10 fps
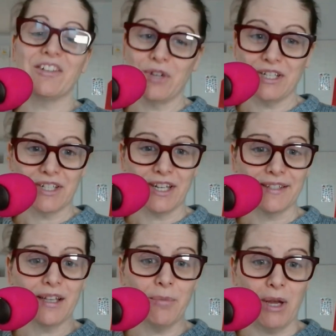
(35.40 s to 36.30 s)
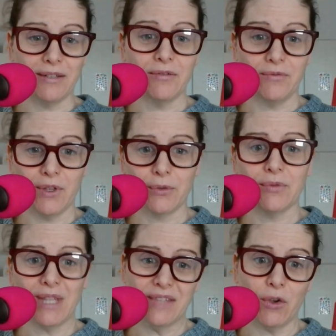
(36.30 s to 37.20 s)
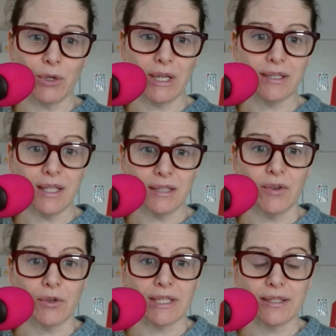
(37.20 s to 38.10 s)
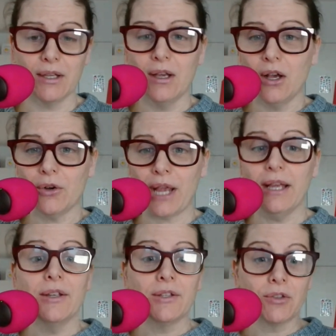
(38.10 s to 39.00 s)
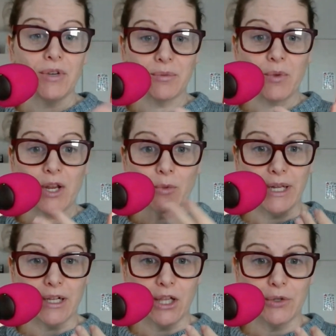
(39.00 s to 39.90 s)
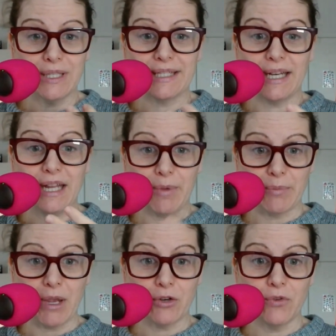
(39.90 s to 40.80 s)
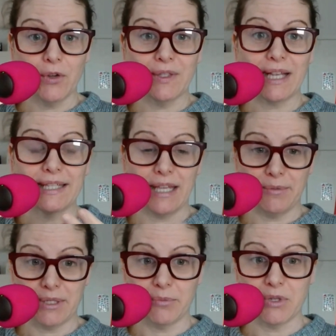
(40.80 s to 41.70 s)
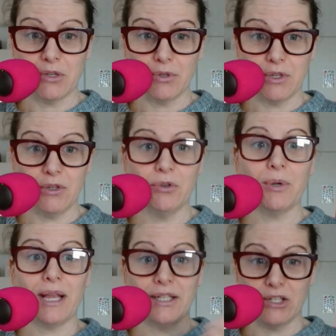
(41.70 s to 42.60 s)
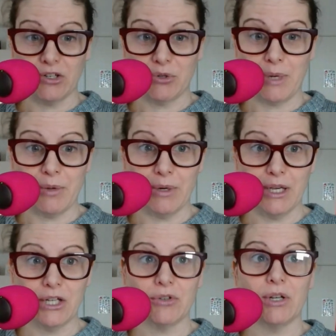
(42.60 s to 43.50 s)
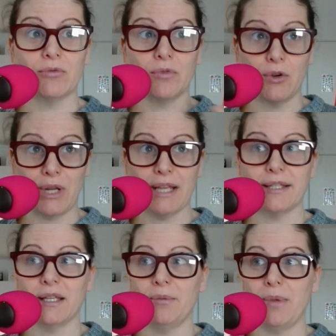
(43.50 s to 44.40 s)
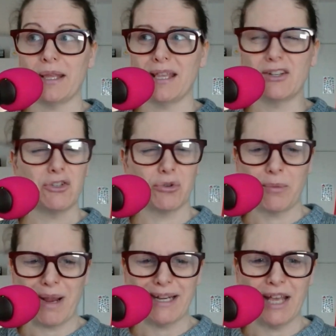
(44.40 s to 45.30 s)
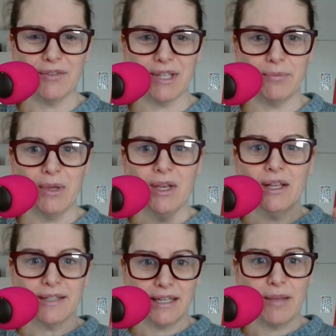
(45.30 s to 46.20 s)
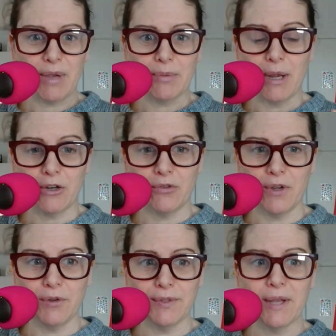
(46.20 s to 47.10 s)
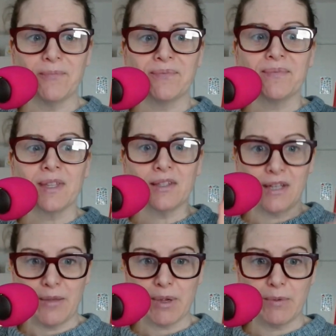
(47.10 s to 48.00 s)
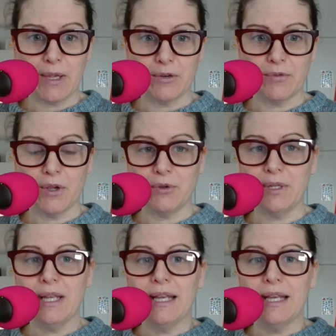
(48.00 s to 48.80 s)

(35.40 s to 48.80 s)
French kiss. Come on. Let's focus. Let's focus. Okay, so the reason why you want it close is dynamic microphones like Samsung Q2U, ATR 2100. Rode has some. I think Shure might have some dynamic microphones. Dynamic microphone